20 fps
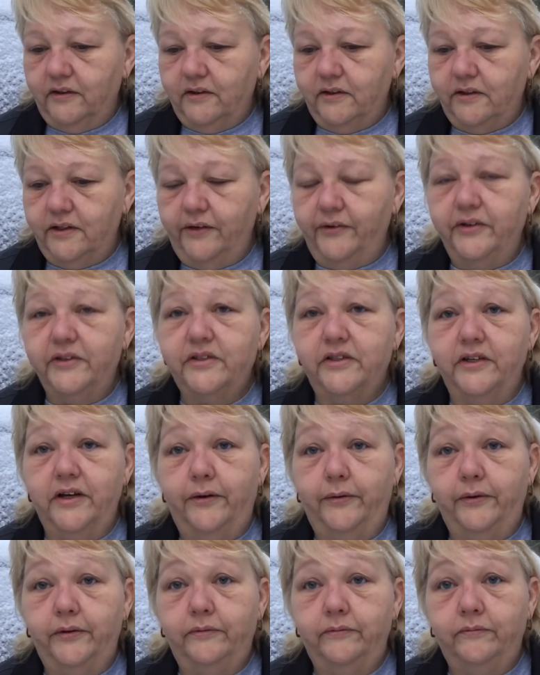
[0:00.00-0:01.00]
So it's
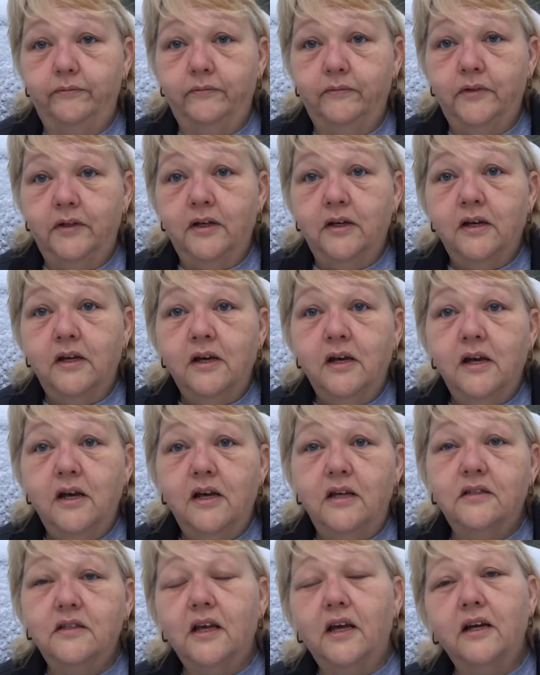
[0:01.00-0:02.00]
snowing.
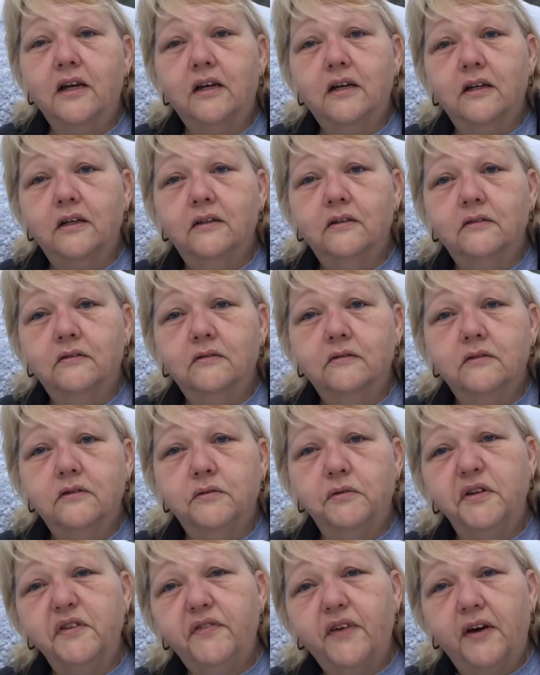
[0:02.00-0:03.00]
It's like
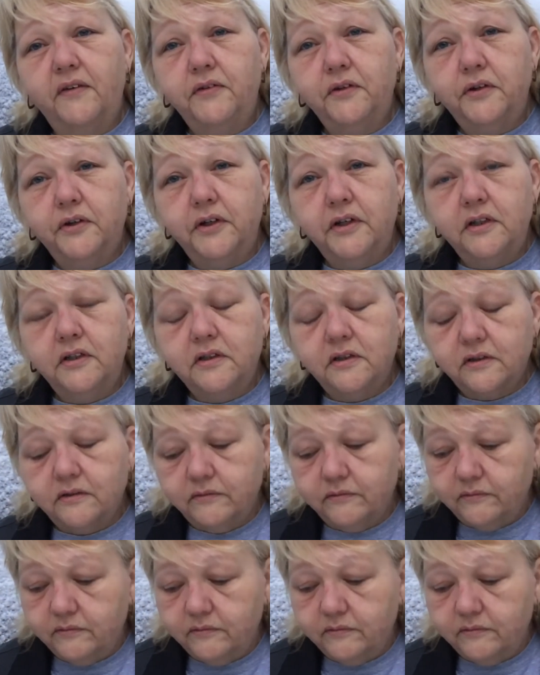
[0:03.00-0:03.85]
25 degrees.